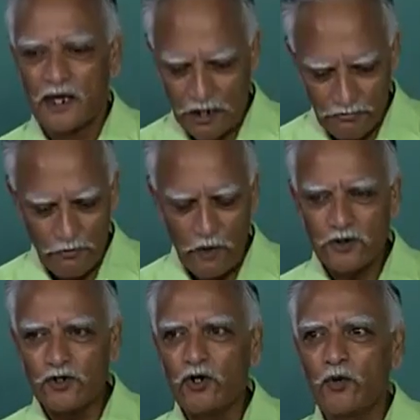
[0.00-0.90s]
If we
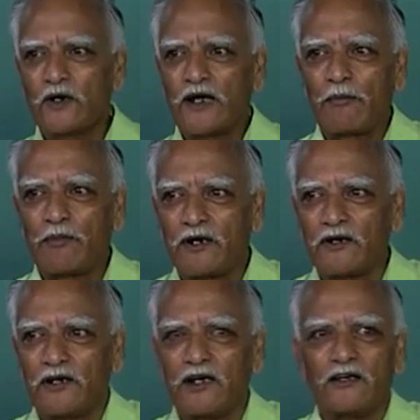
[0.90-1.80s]
want to know what
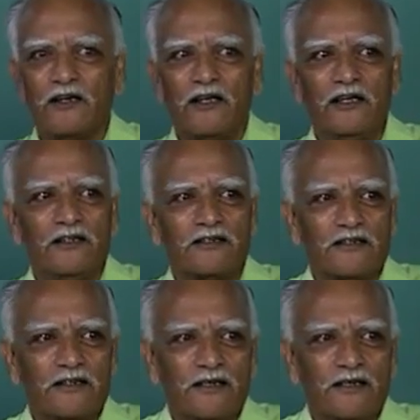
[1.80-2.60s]
happened in Greece